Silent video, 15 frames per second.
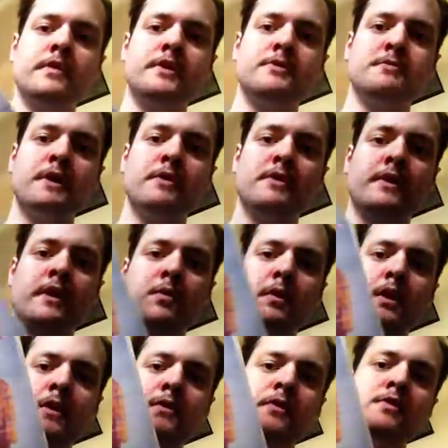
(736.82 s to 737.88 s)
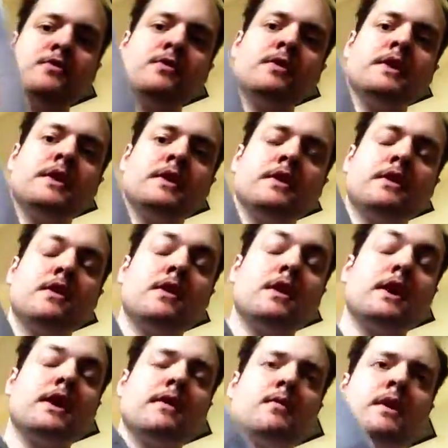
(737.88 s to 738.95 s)
His brother Neil went out to join, or
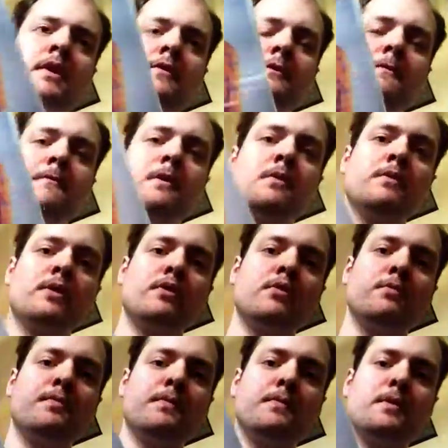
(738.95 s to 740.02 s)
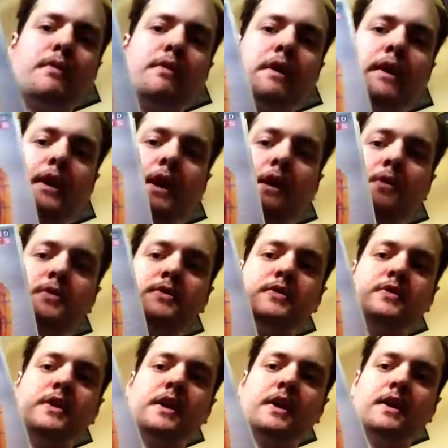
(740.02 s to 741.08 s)
uh, went on to form the group Crowded
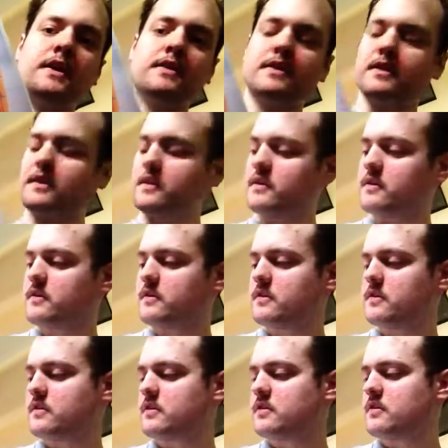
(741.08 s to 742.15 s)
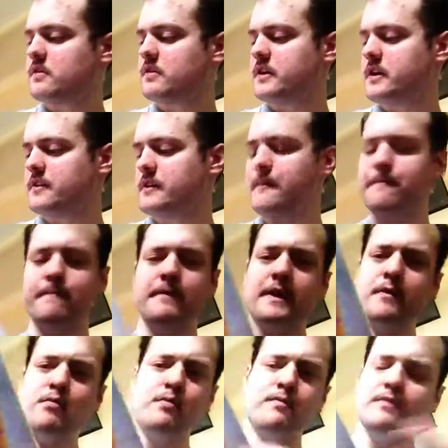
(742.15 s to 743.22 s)
House, and uh, yeah, they they
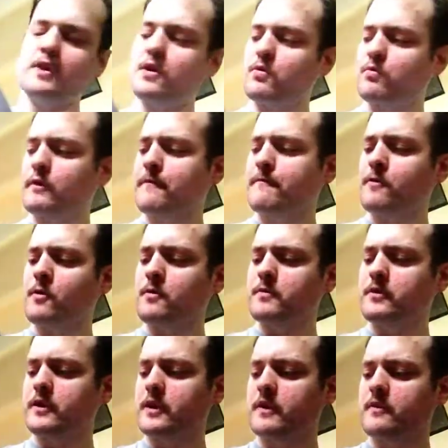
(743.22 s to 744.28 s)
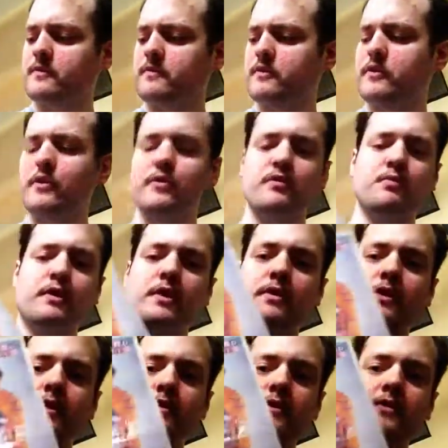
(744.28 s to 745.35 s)
you know reformed uh, to do some
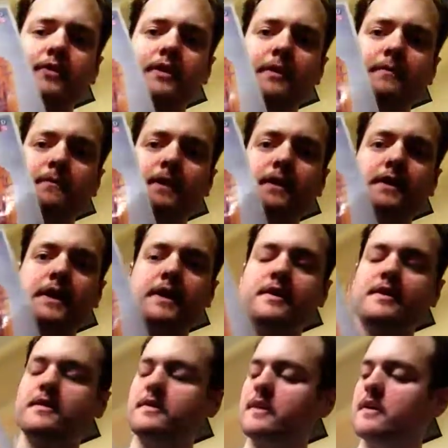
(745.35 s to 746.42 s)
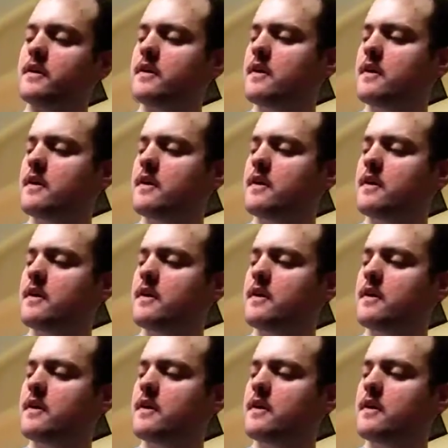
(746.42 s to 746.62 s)
reunions and stuff like that, and uh,